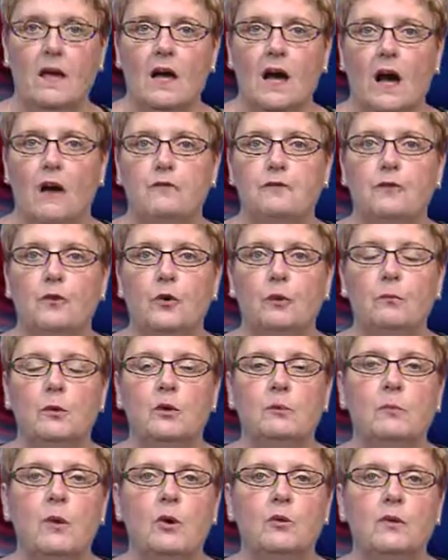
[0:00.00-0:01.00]
A
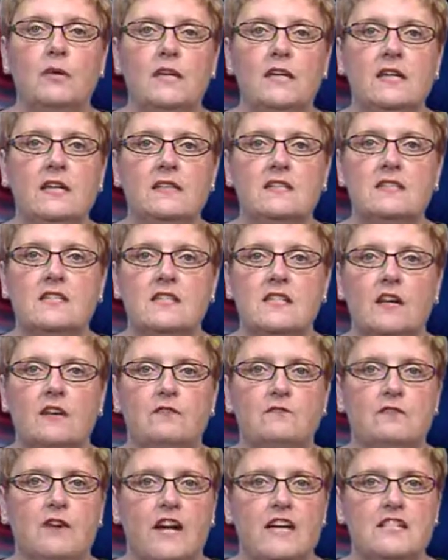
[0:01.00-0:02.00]
former Mohegan
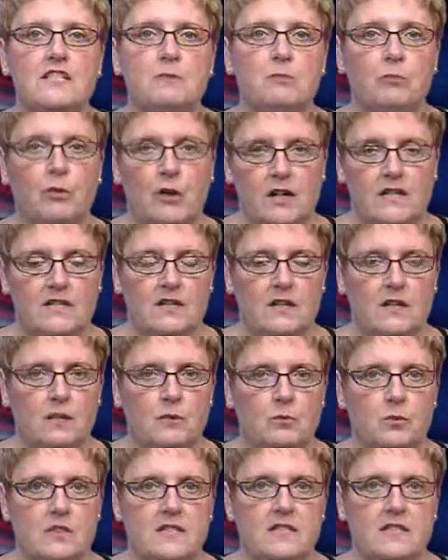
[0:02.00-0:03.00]
Sun vice
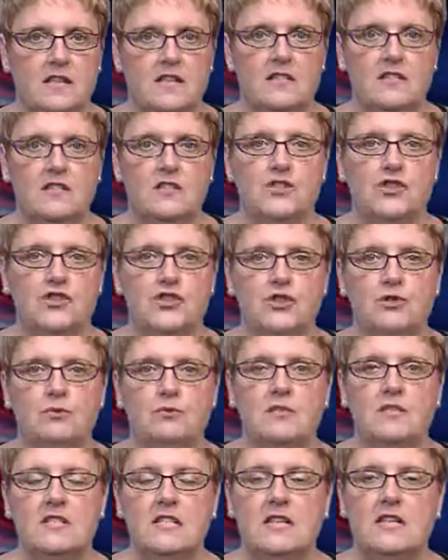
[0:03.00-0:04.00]
president was sentenced
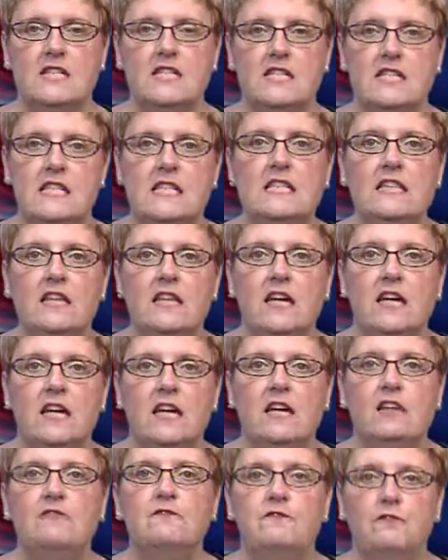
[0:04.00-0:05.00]
June 16th
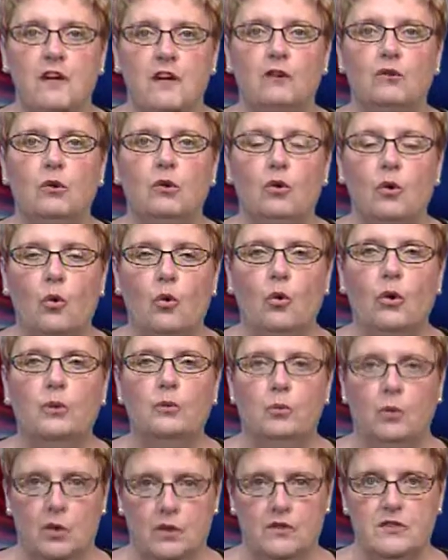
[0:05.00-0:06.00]
in federal court
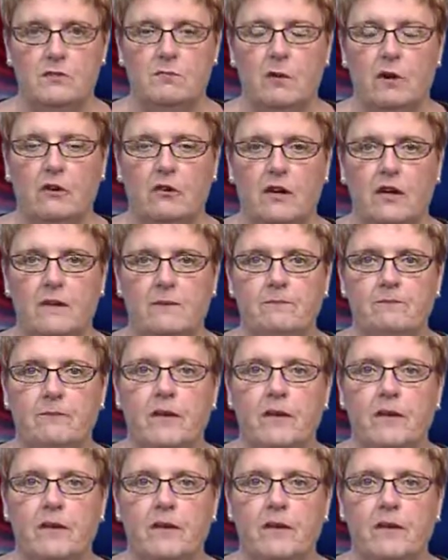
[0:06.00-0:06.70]
Wilkes-Barre.